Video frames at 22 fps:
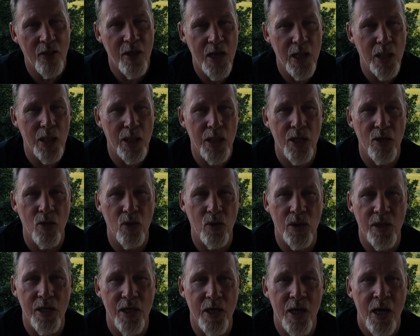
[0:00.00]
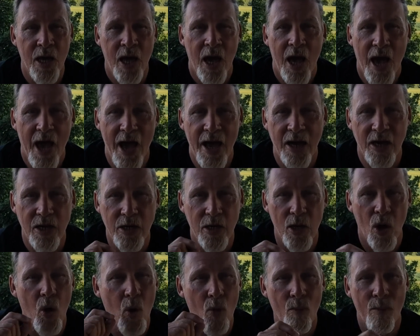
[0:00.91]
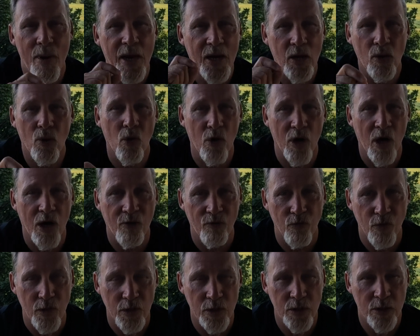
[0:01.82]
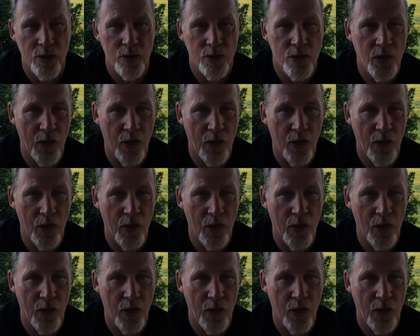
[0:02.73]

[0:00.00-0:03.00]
they literally had no medical coverage.